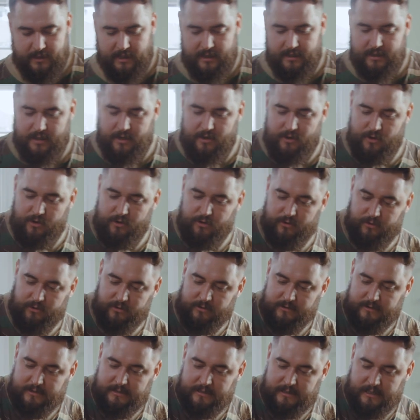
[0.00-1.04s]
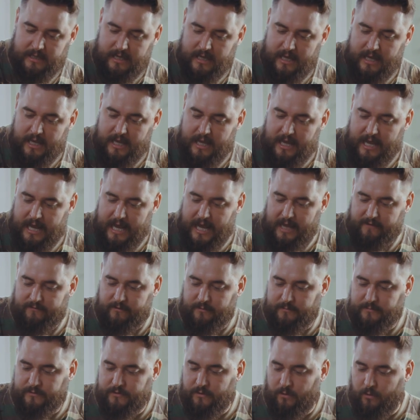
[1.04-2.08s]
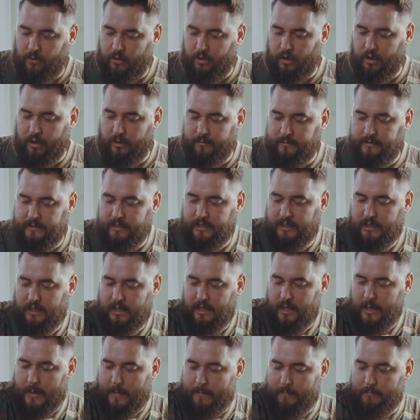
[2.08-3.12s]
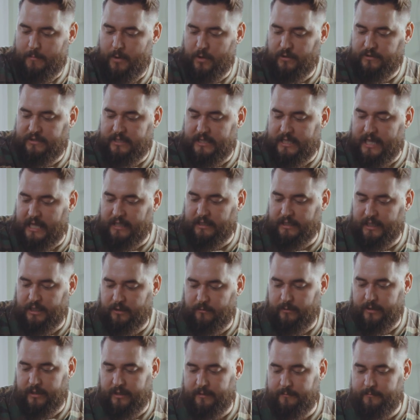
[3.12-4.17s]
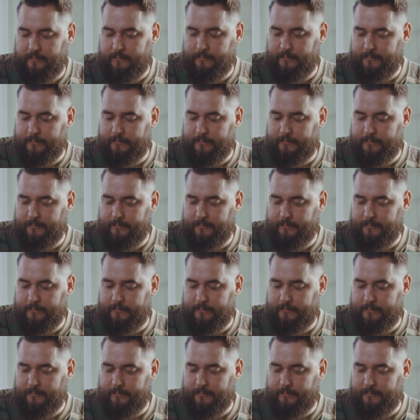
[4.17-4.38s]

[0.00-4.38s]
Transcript: the noodles have absorbed most of that liquid.